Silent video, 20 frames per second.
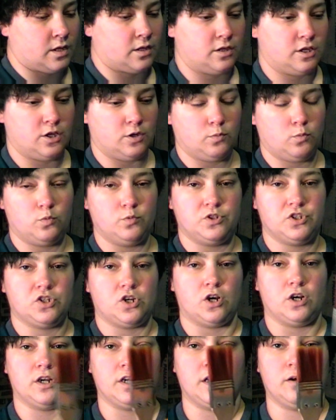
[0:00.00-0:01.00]
It
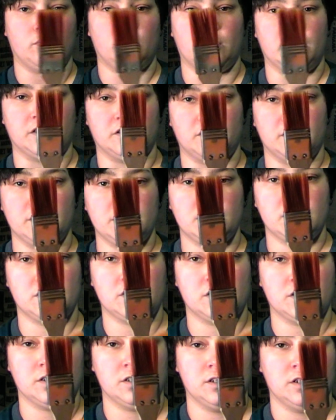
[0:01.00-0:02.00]
started out like this,